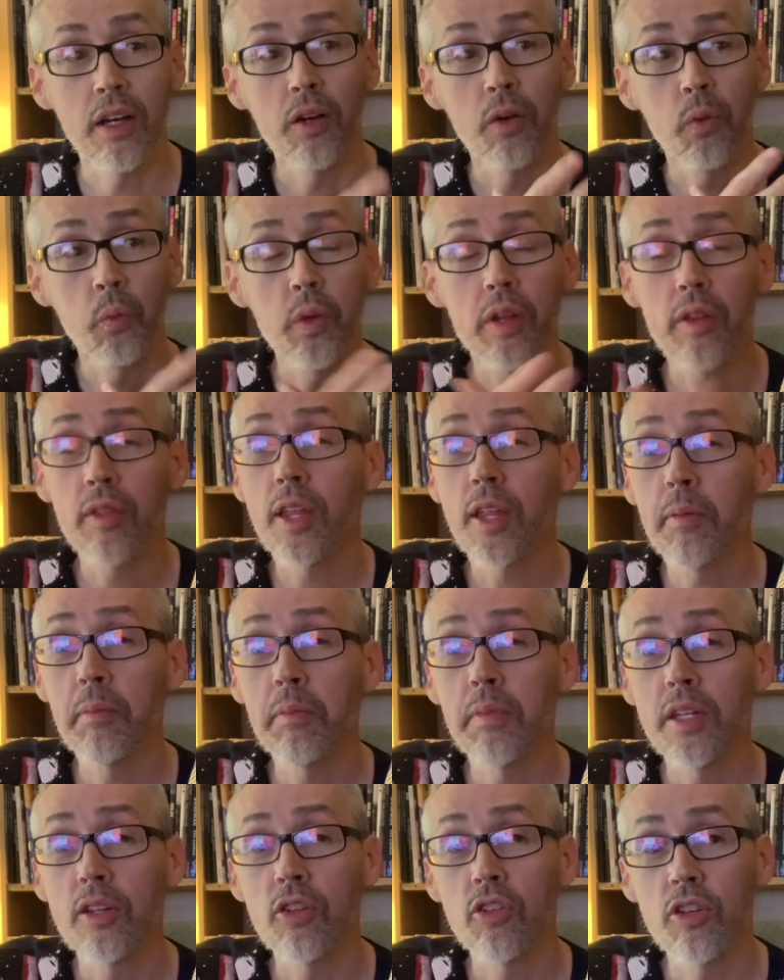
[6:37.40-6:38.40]
With them
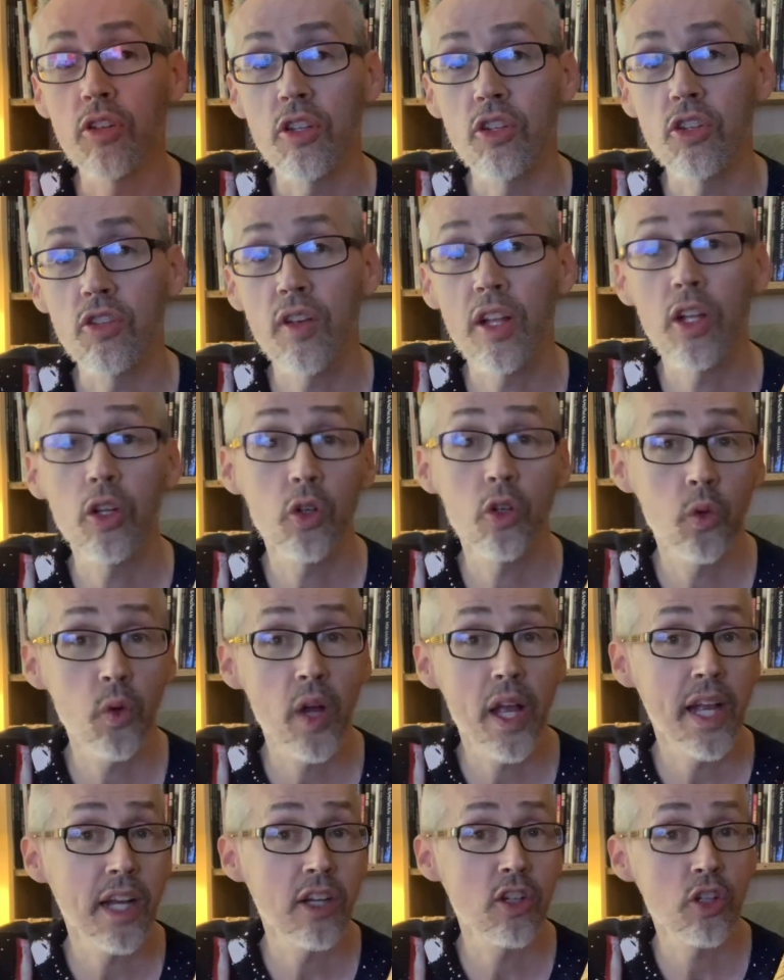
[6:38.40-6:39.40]
is this fellow who
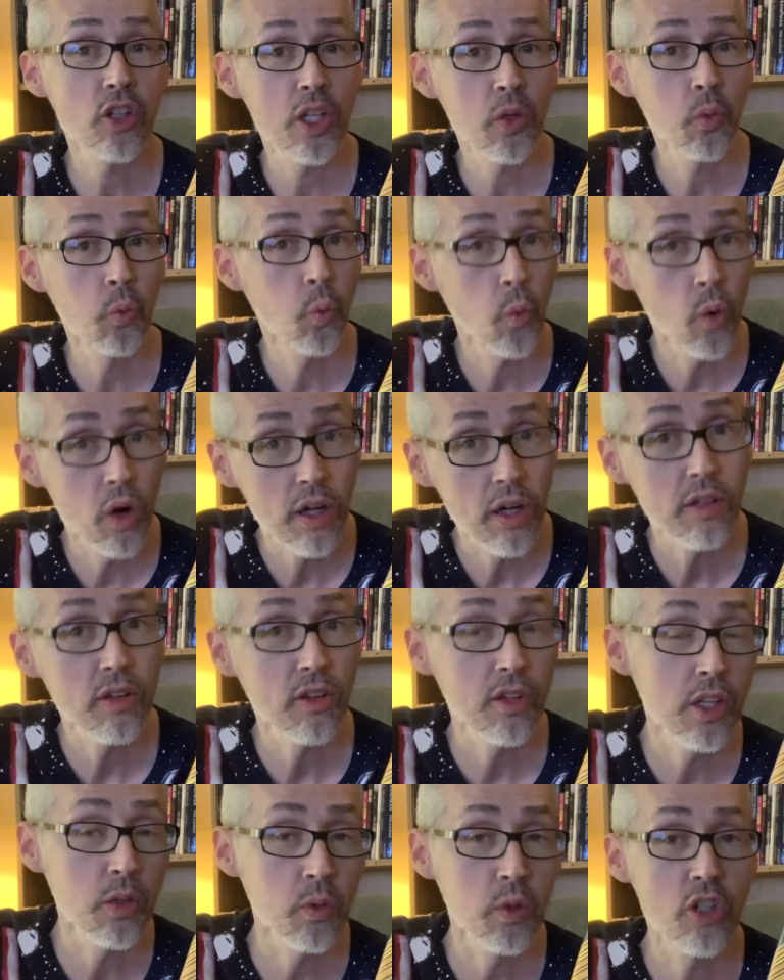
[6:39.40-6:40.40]
actually walked
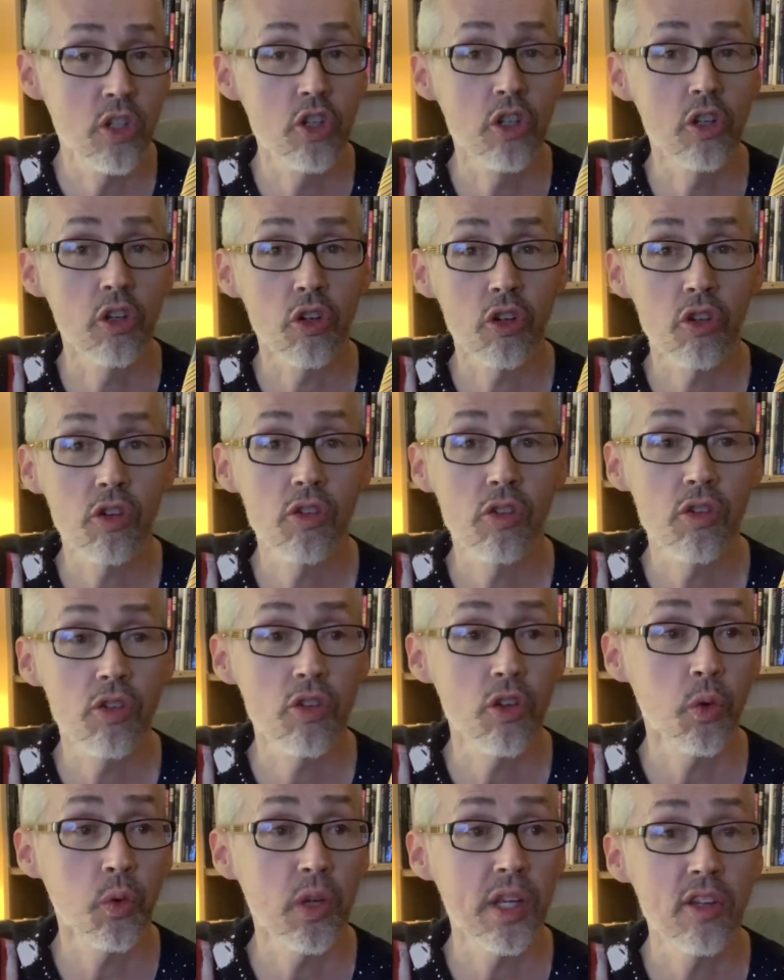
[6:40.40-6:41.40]
the original Earth,
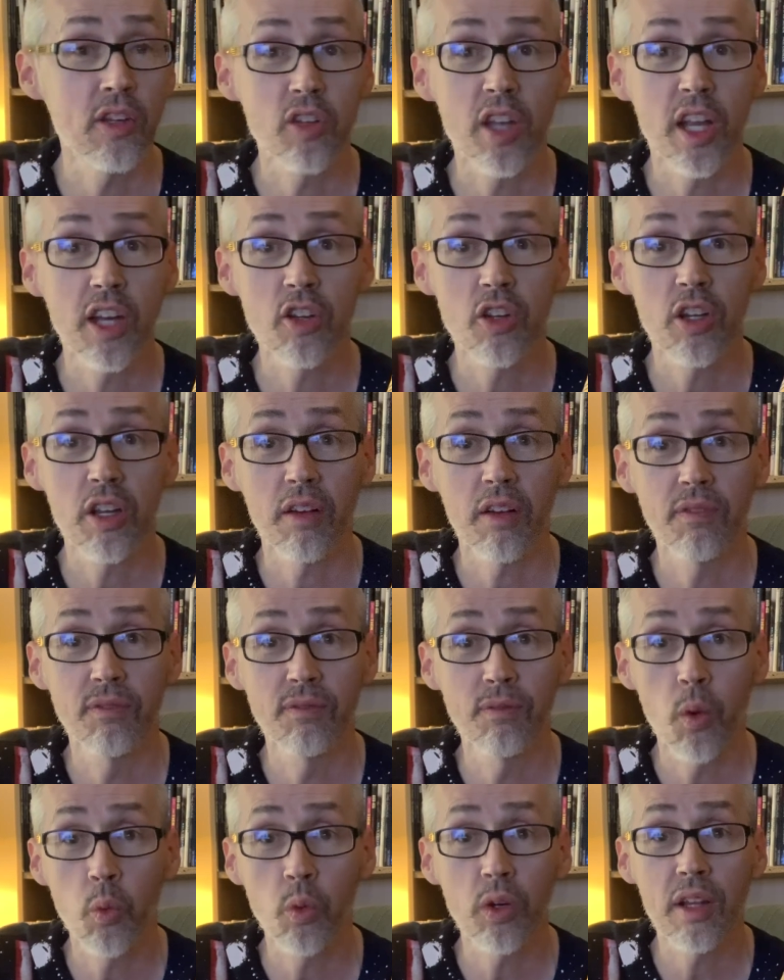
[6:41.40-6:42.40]
so he's actually a
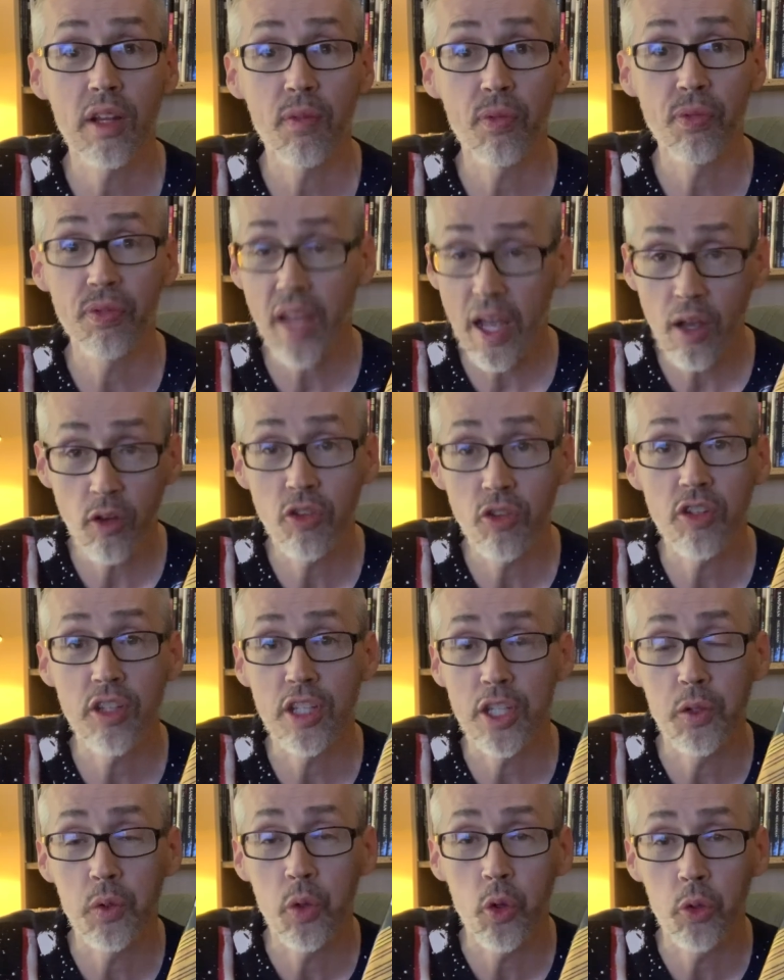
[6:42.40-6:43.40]

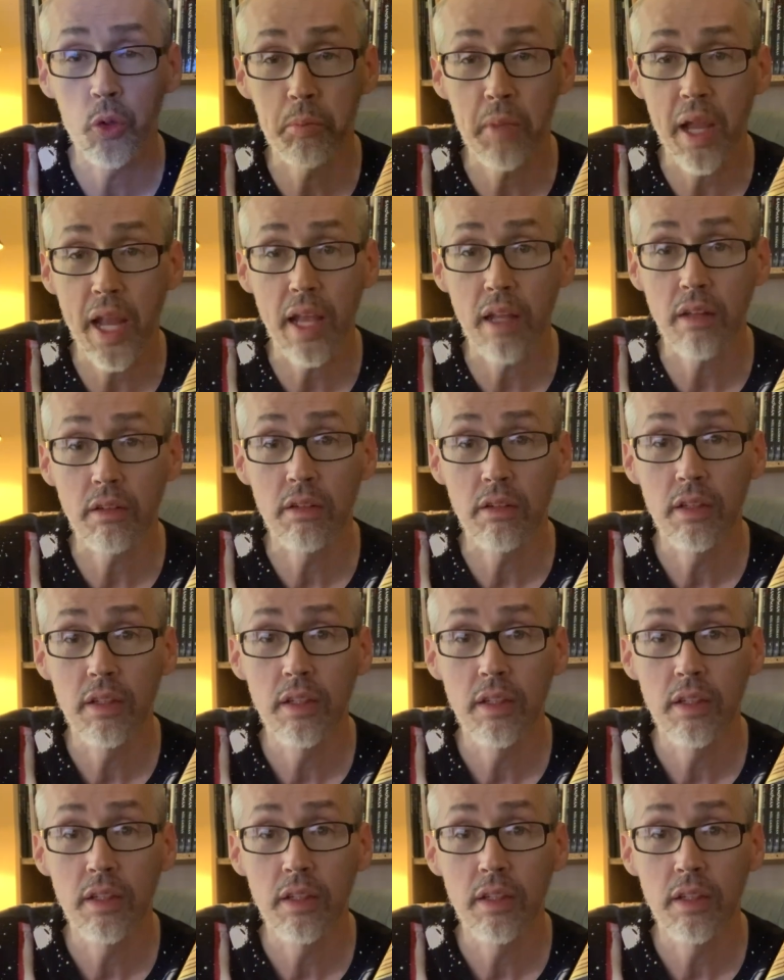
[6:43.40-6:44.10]
40,000-year-old man.